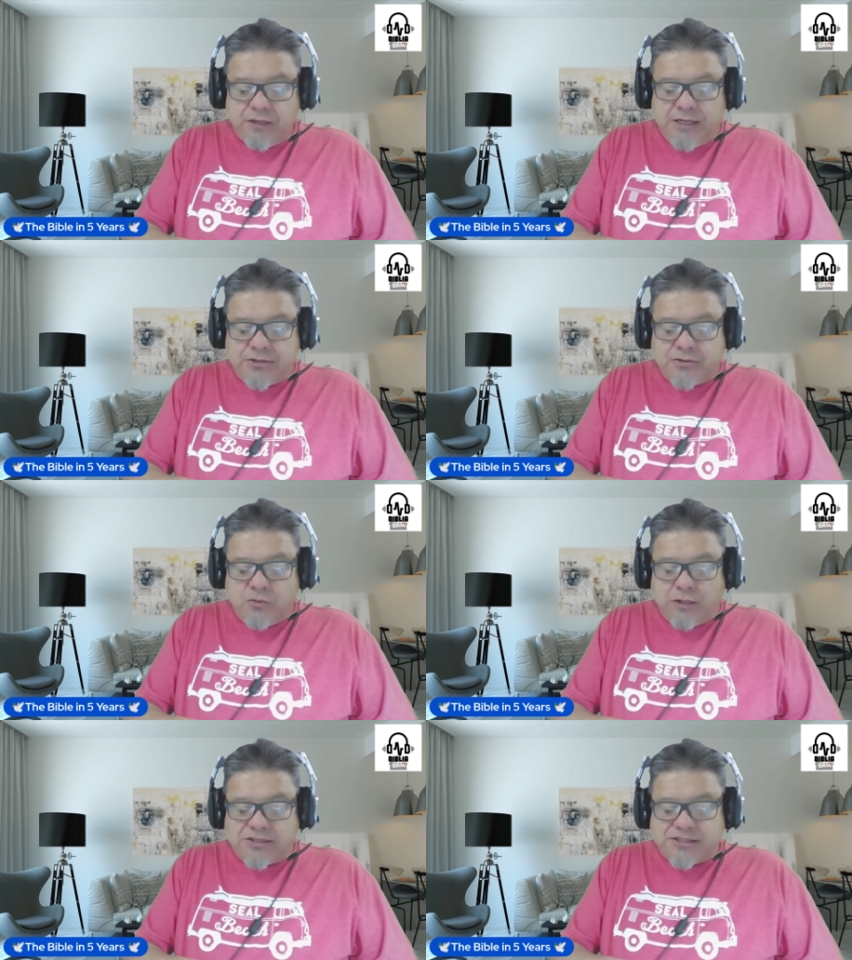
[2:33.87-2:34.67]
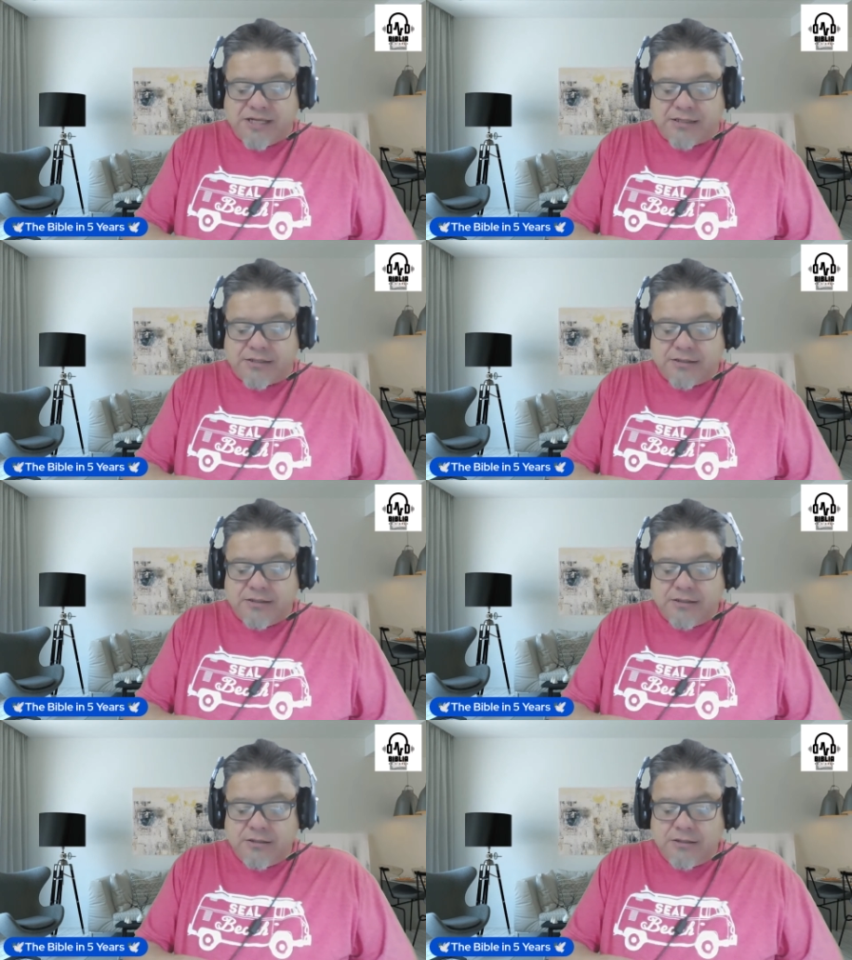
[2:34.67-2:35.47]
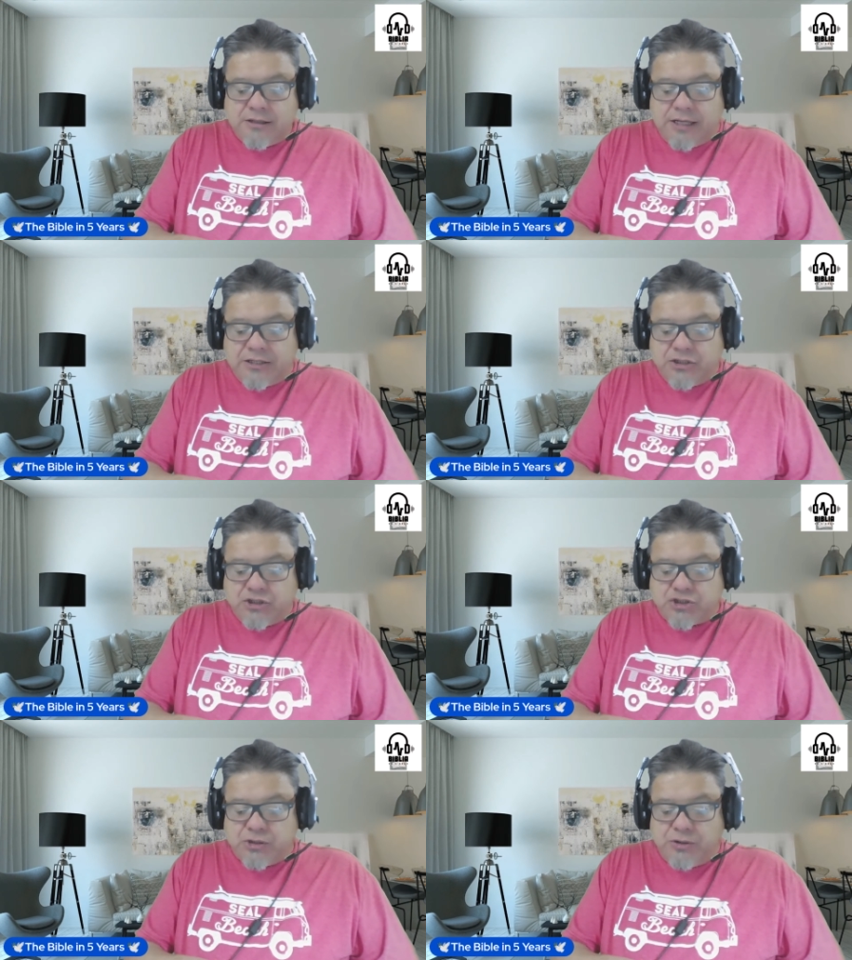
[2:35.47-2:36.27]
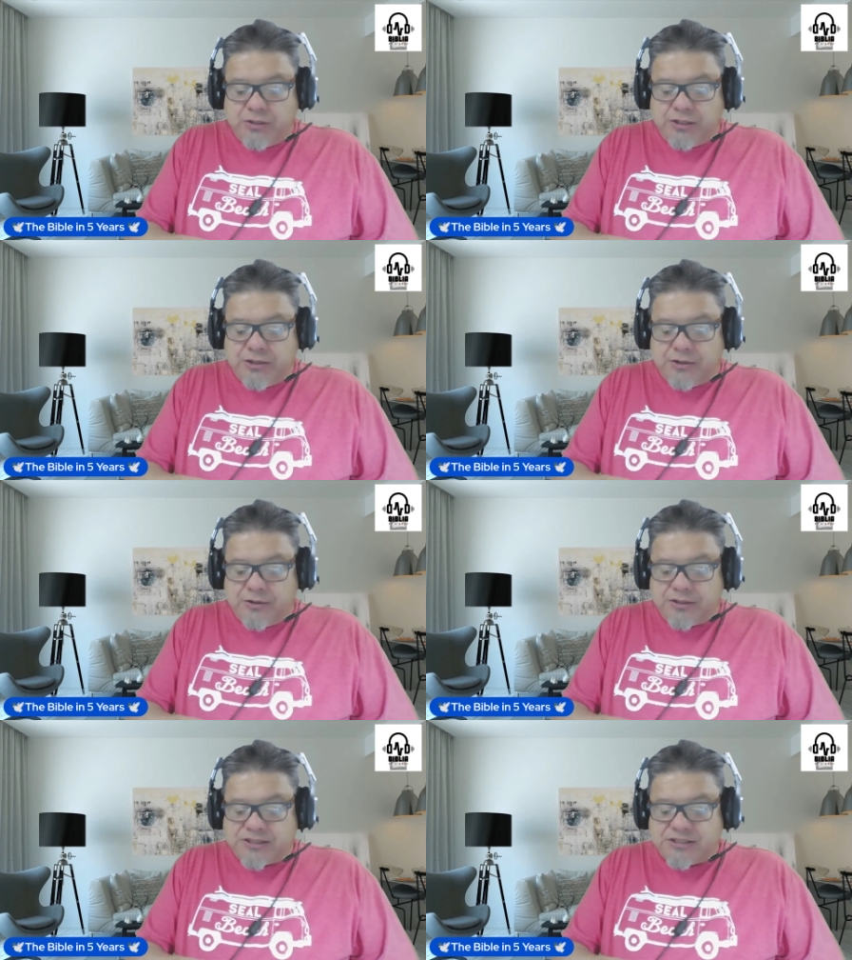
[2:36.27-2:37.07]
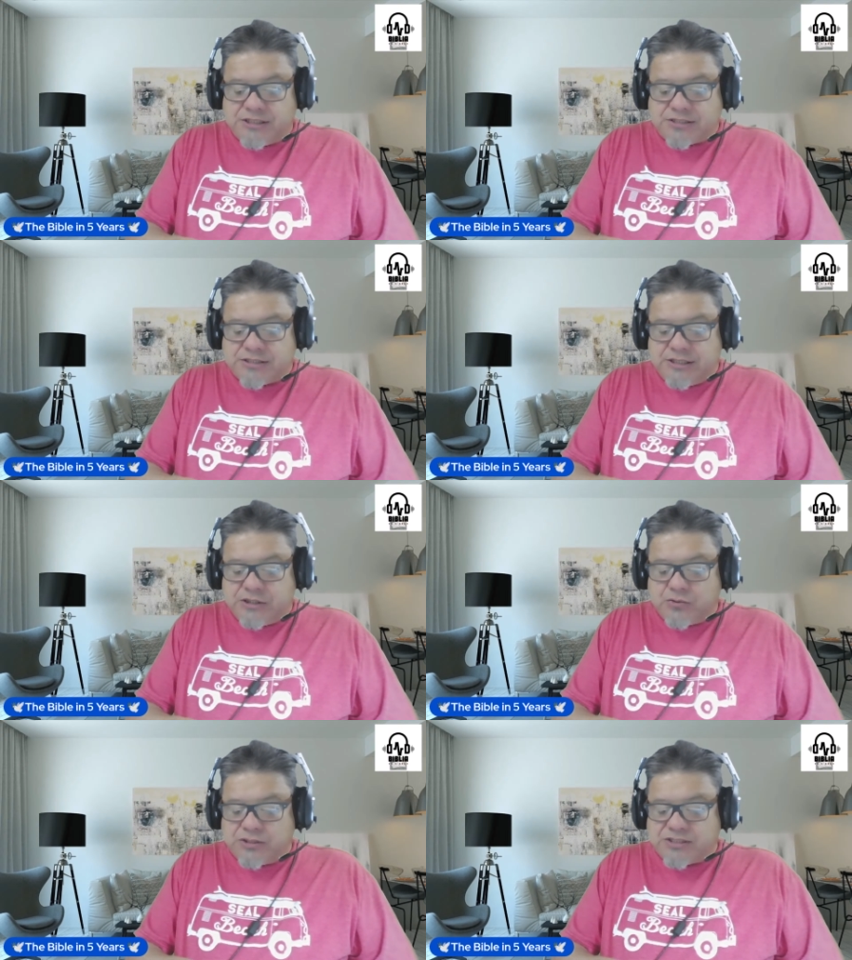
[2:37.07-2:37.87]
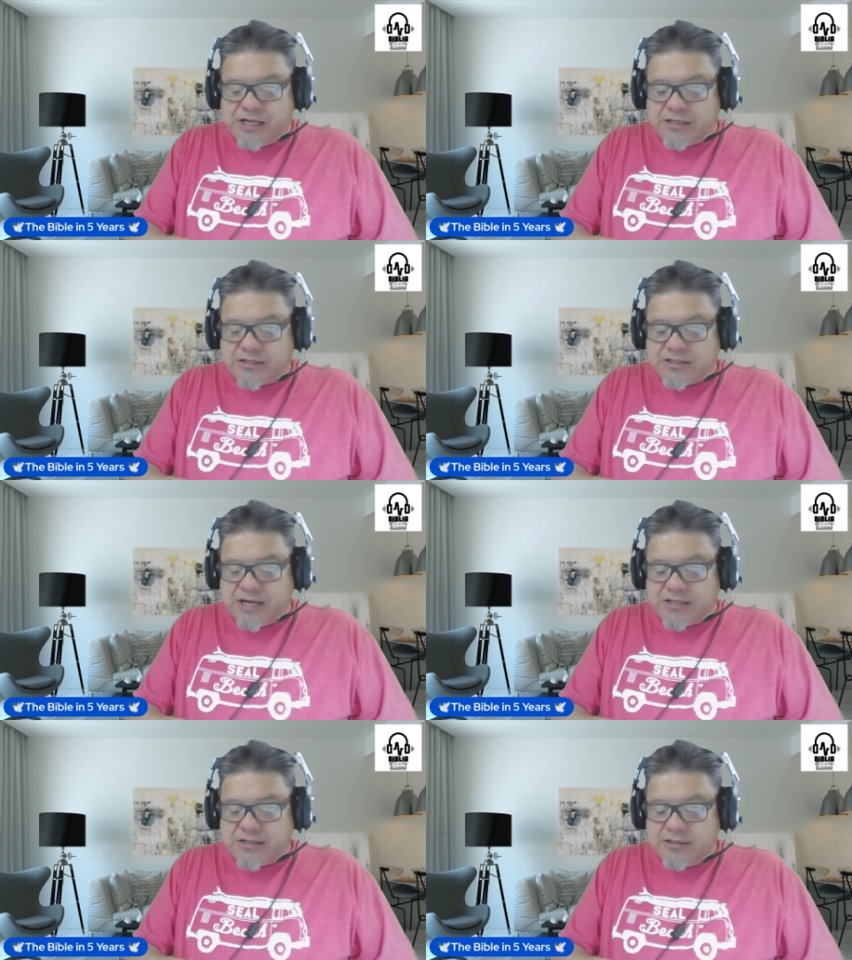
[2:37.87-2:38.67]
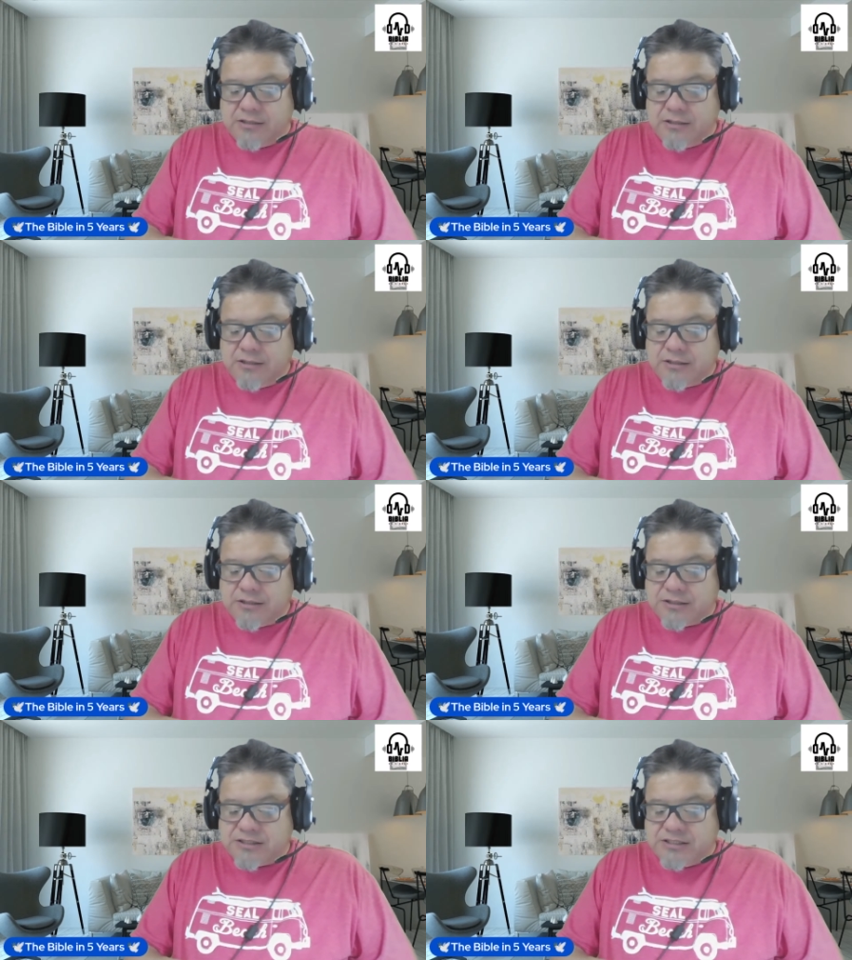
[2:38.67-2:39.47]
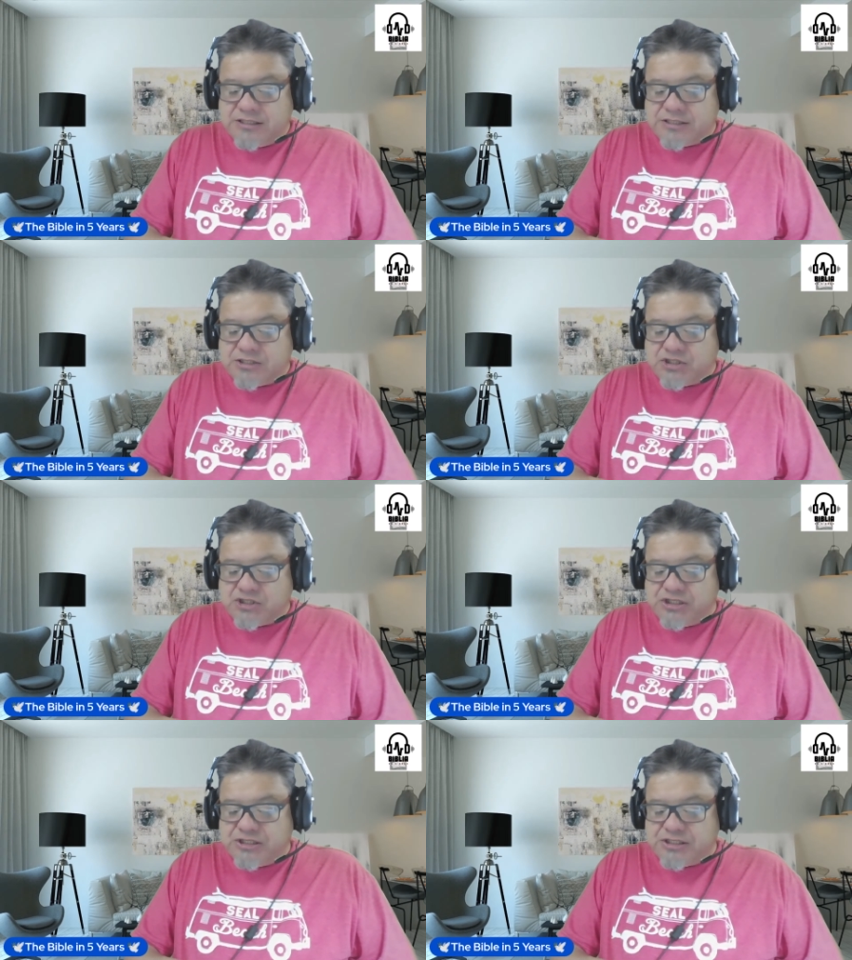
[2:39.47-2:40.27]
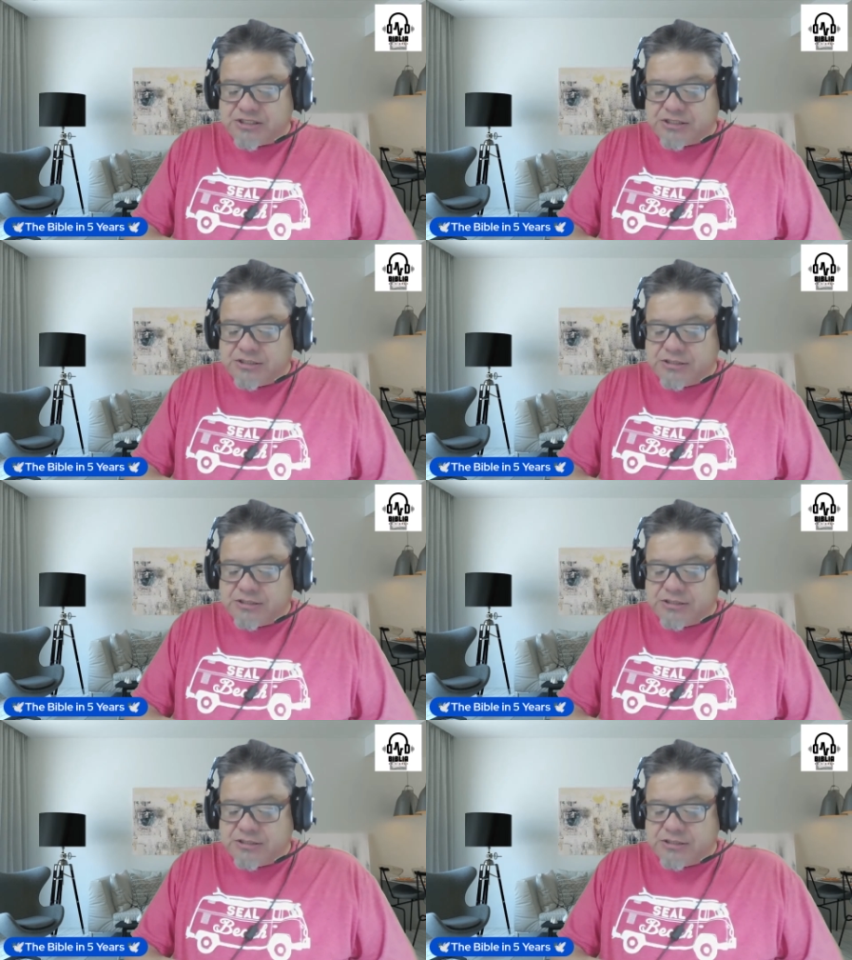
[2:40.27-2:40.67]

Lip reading: into one set and join the other 6 into a second set. The sixth sheet